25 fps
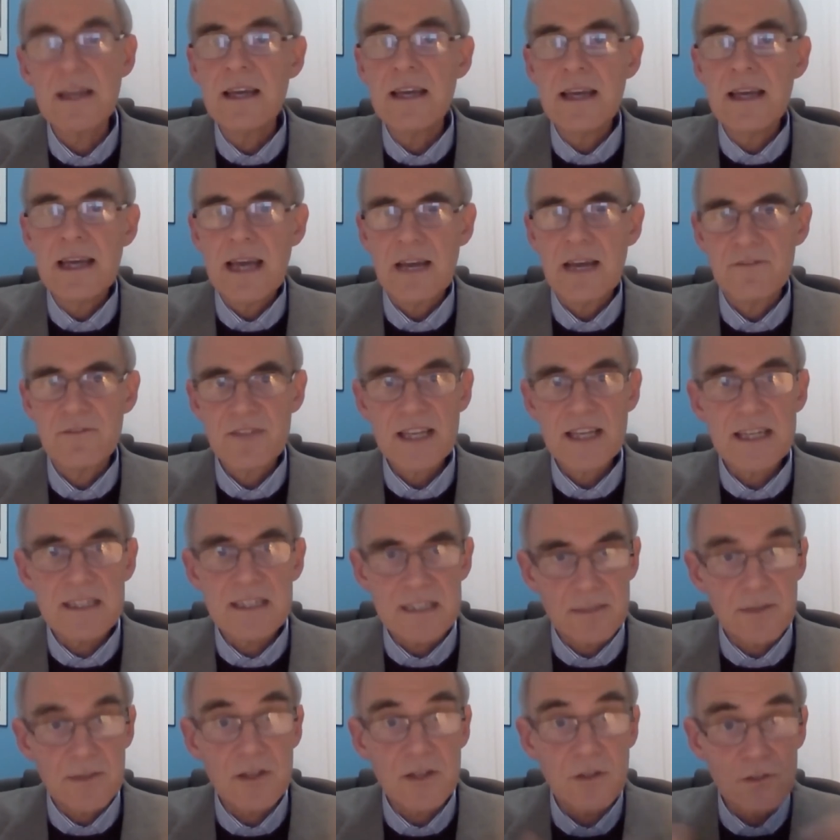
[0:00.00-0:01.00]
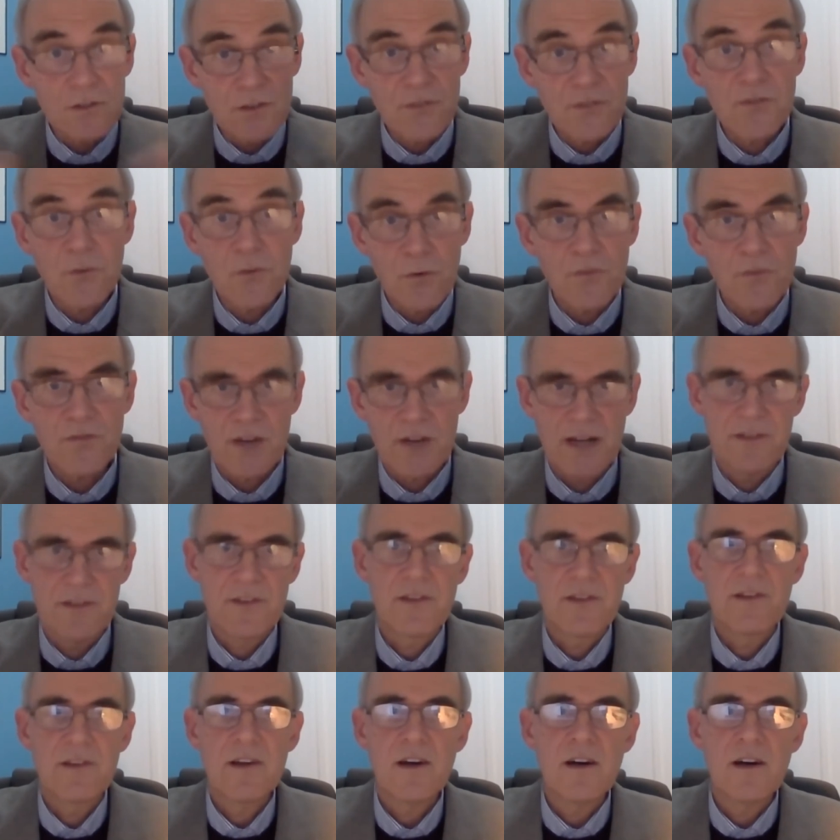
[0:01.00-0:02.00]
have tended to be on the forefront
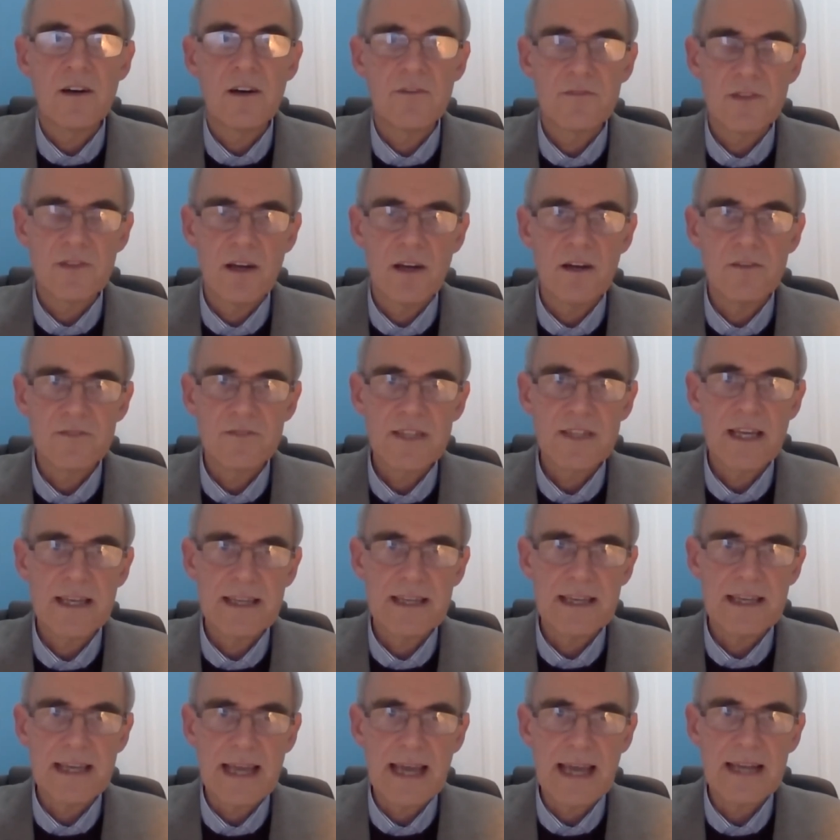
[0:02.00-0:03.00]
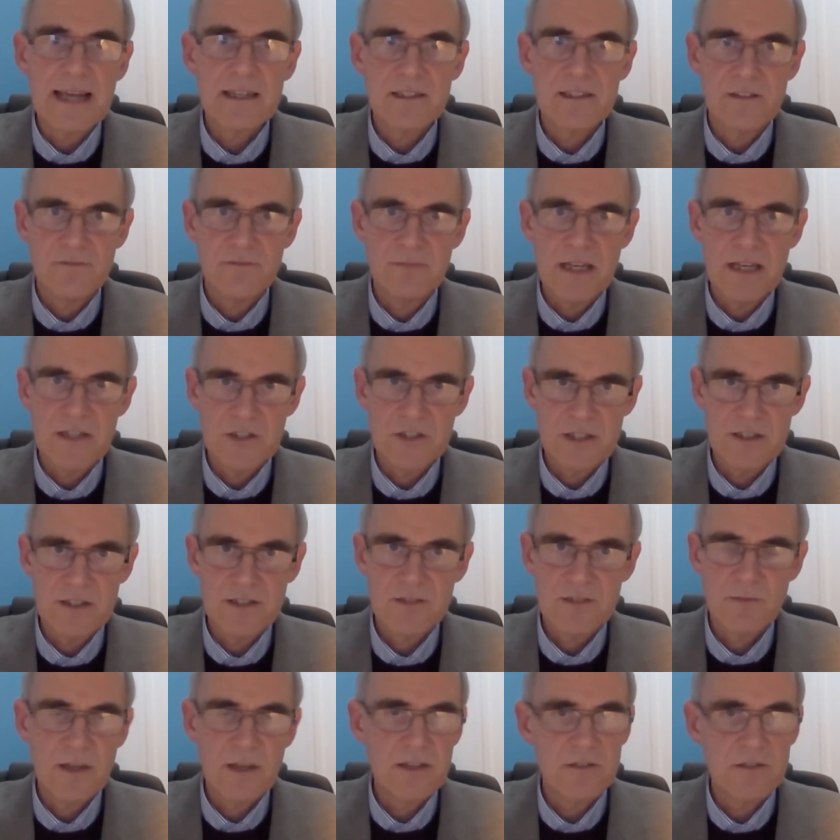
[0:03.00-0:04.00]
of taking active measures,
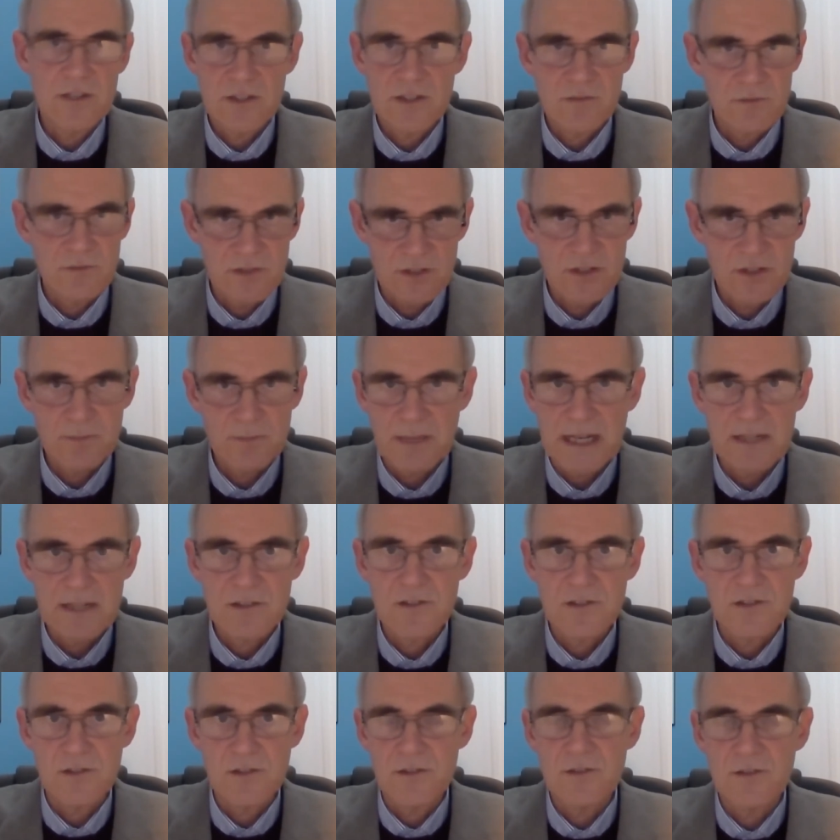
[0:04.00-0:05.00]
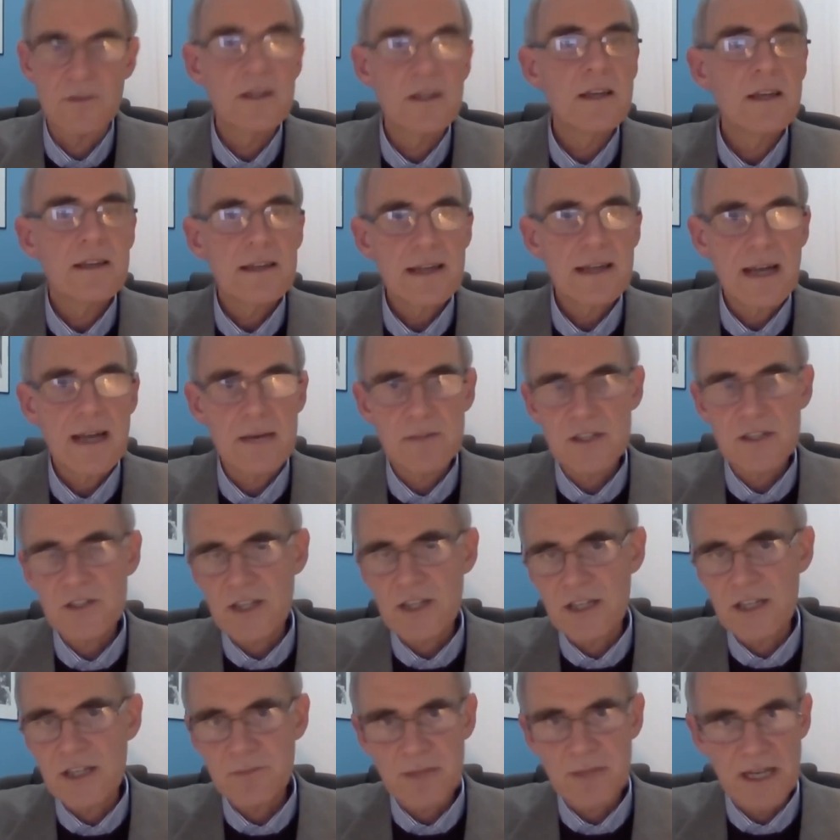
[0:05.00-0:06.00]
whether it's with respect to climate
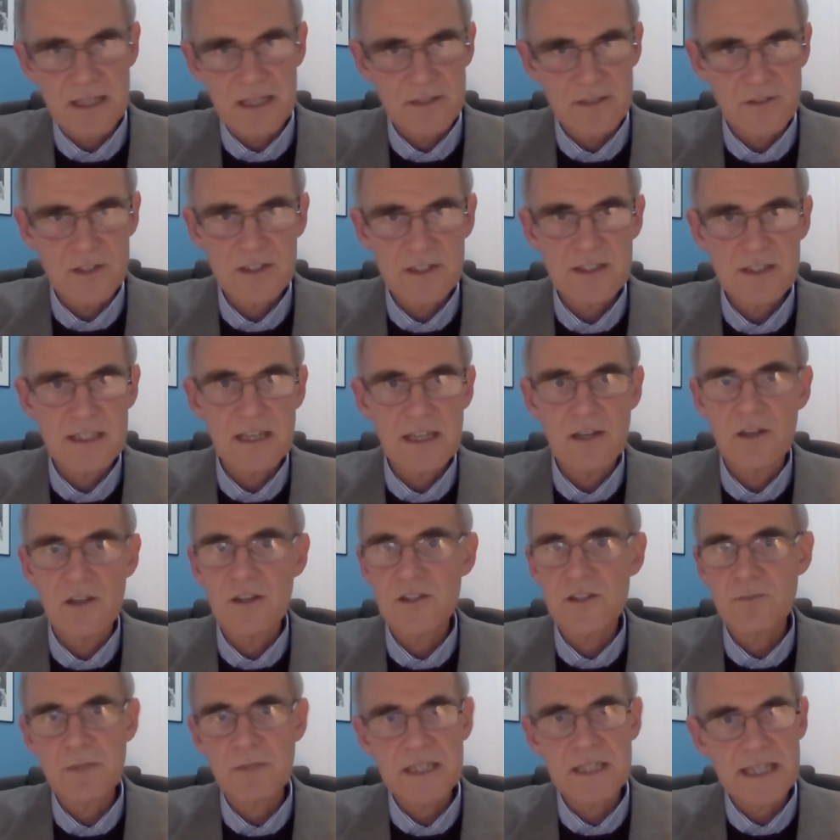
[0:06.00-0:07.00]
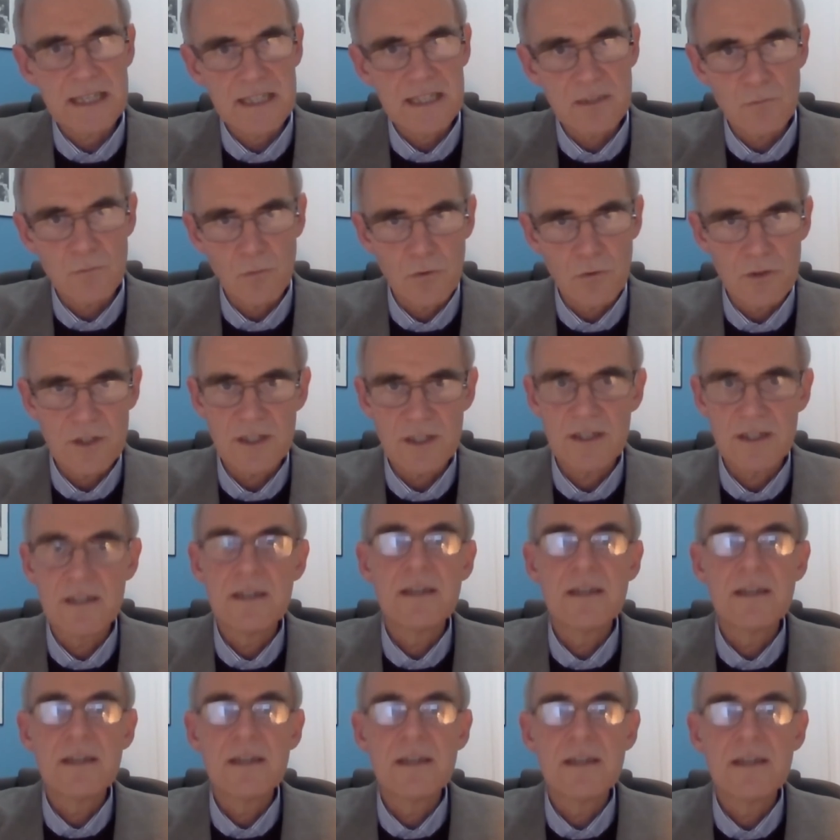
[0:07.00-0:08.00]
change, biodiversity loss, protecting water,
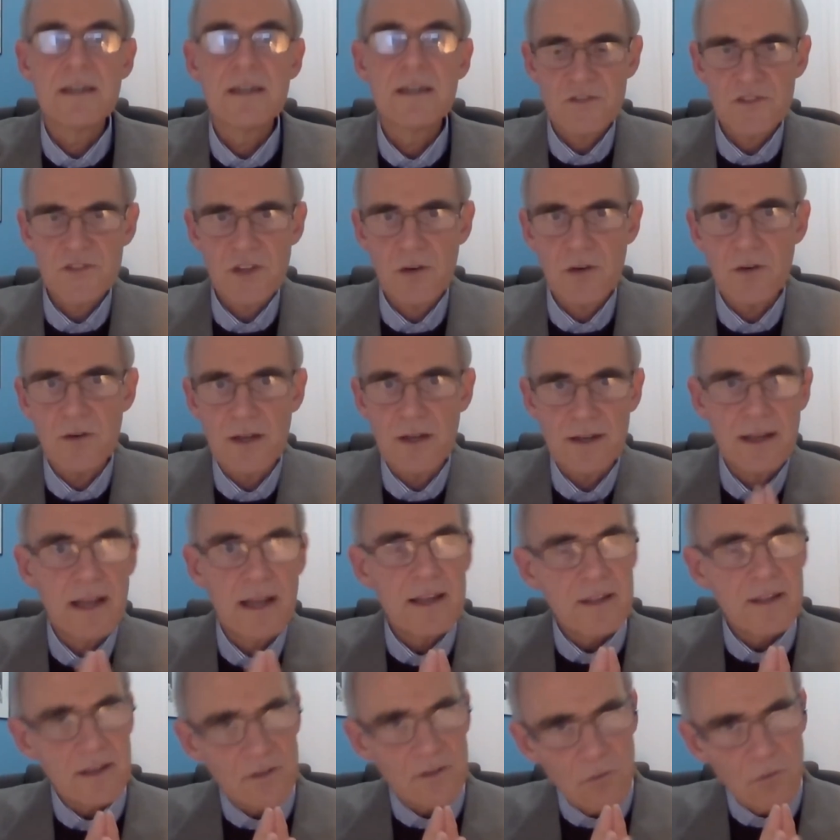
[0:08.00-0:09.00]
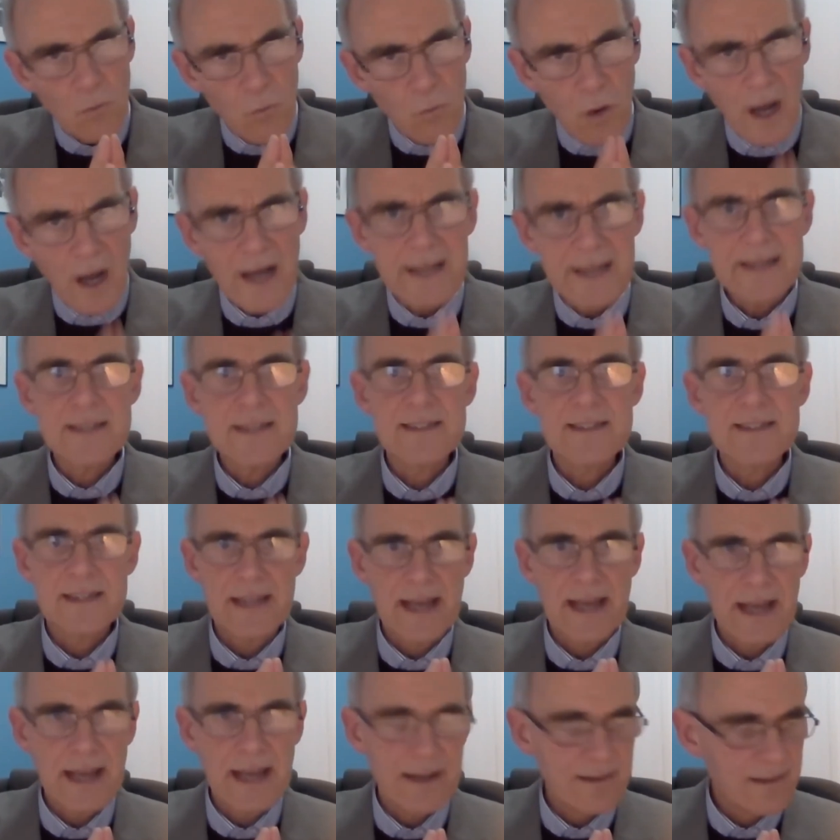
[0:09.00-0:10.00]
and so on. Why is
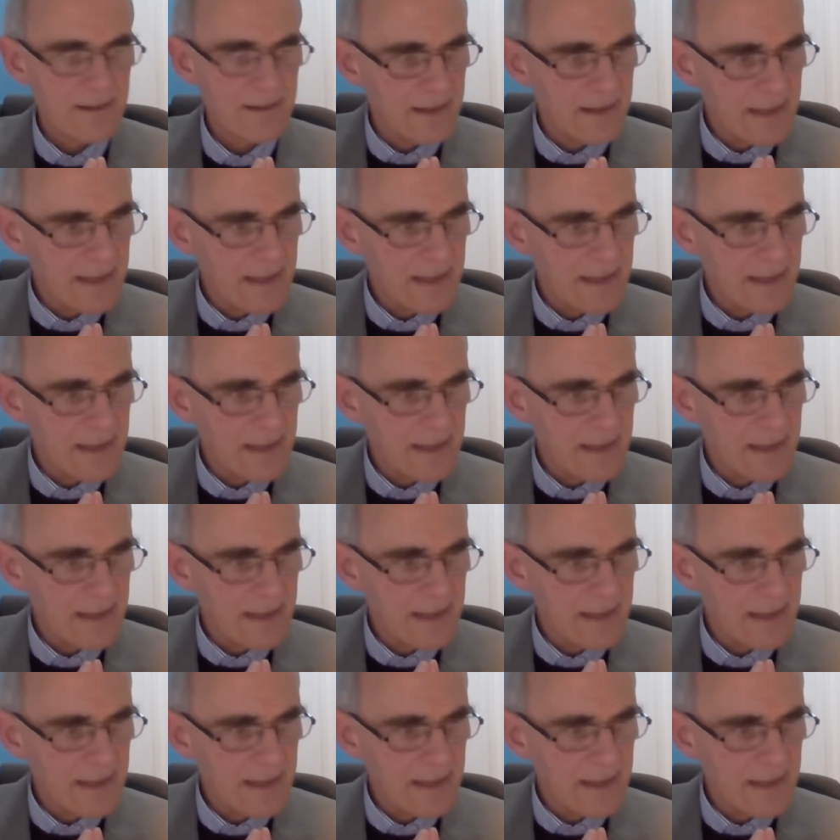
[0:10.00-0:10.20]
that?